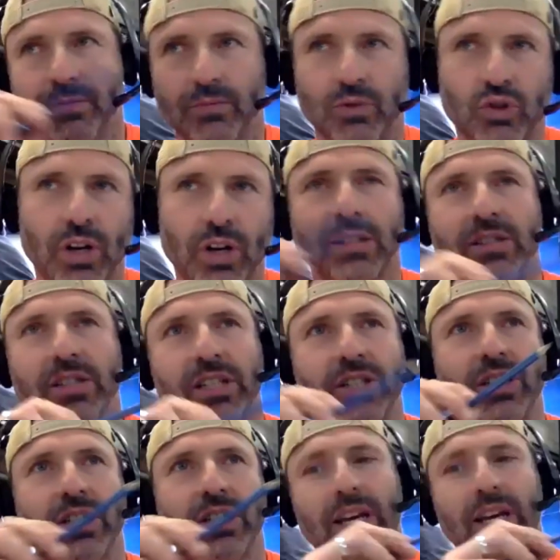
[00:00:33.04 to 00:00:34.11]

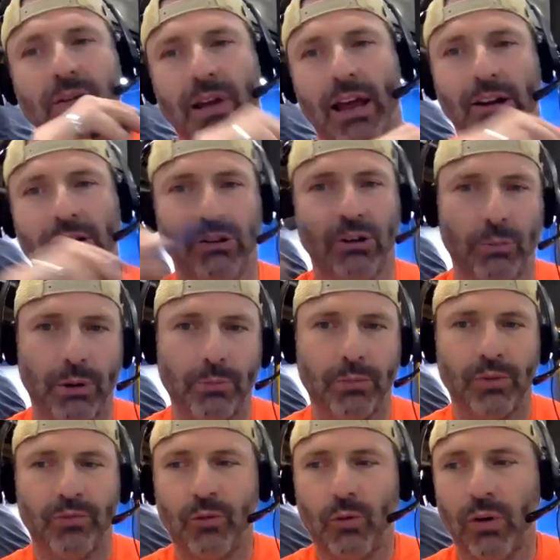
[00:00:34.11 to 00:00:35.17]
transition and a little bit
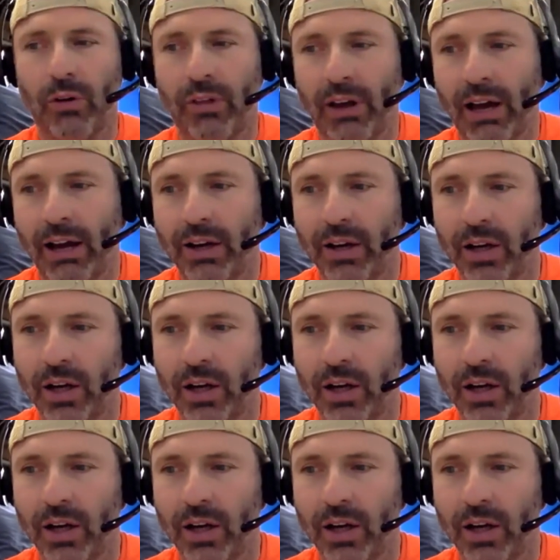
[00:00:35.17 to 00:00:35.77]
before that,